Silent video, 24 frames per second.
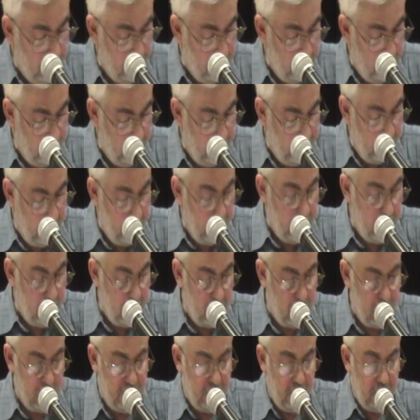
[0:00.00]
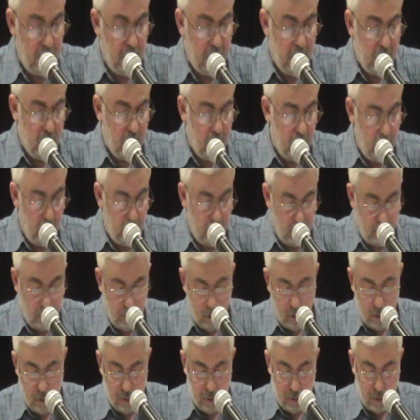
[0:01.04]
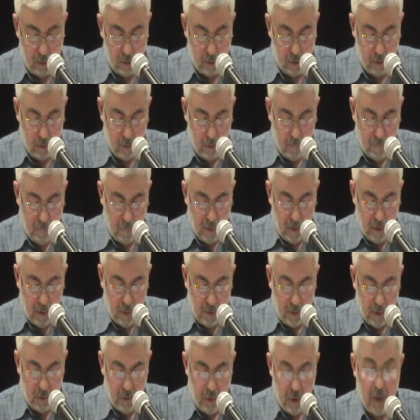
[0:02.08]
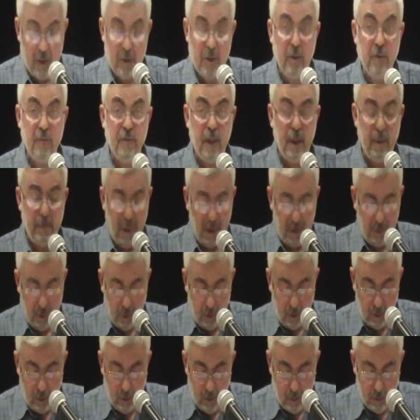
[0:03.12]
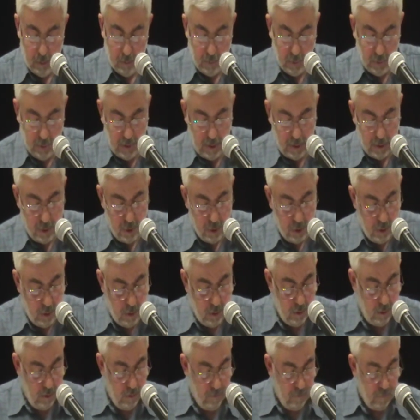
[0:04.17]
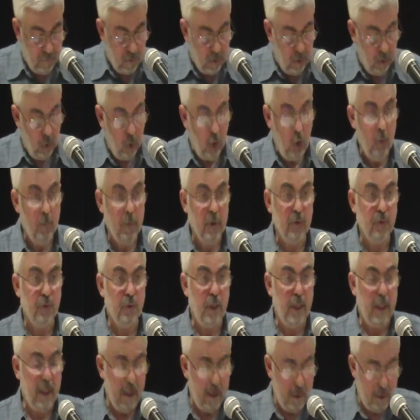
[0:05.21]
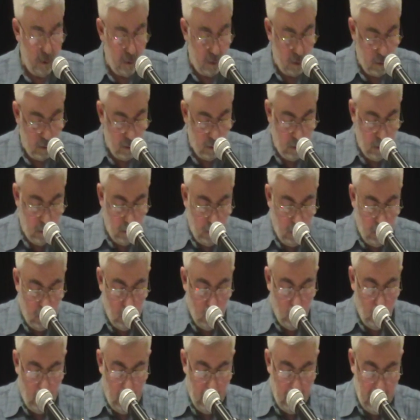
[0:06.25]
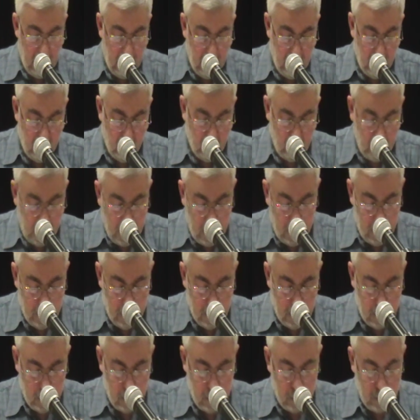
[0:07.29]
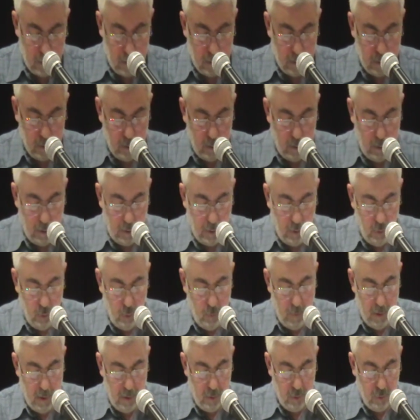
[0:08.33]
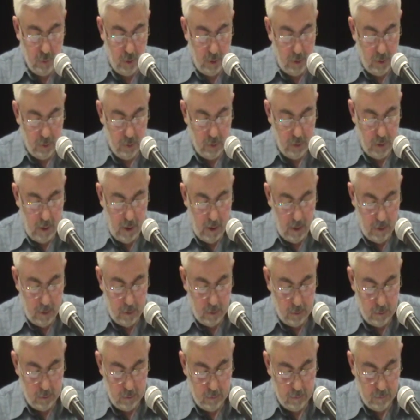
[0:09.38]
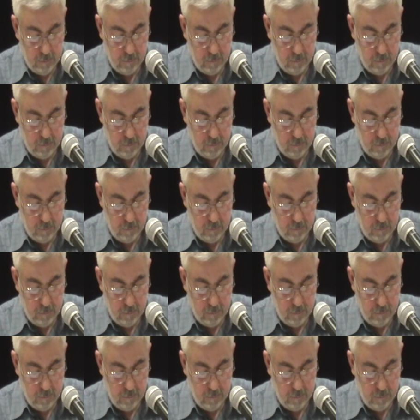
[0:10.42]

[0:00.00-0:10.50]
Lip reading: for various causes, such as environmental protection, human rights, women's rights, and humanitarian aid.